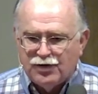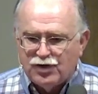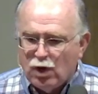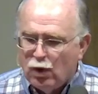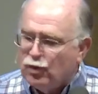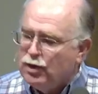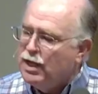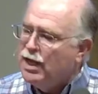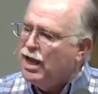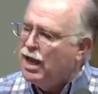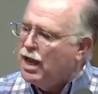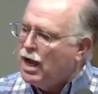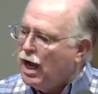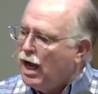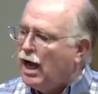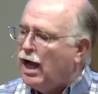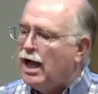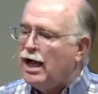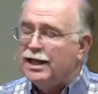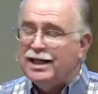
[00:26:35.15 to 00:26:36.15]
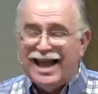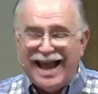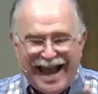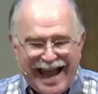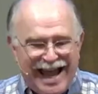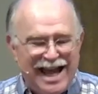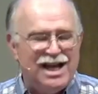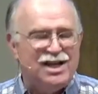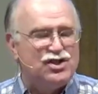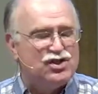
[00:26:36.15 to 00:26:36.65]
as only God
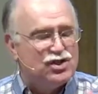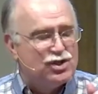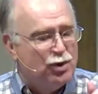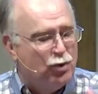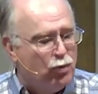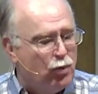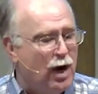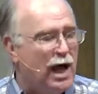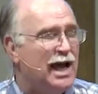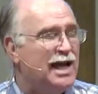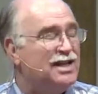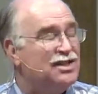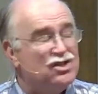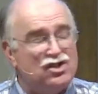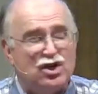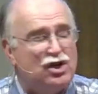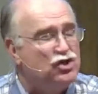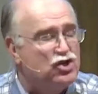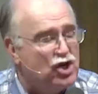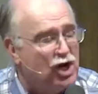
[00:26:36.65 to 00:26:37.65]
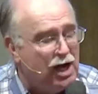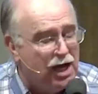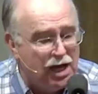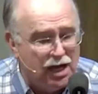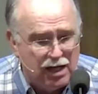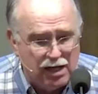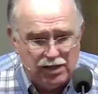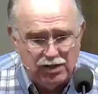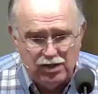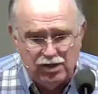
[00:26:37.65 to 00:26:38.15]
has the right to
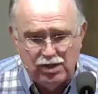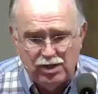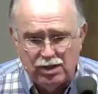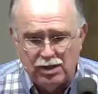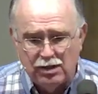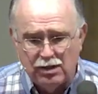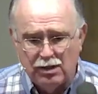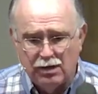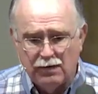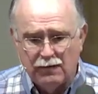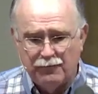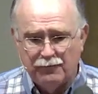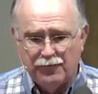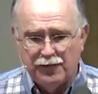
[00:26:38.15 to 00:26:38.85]
judge.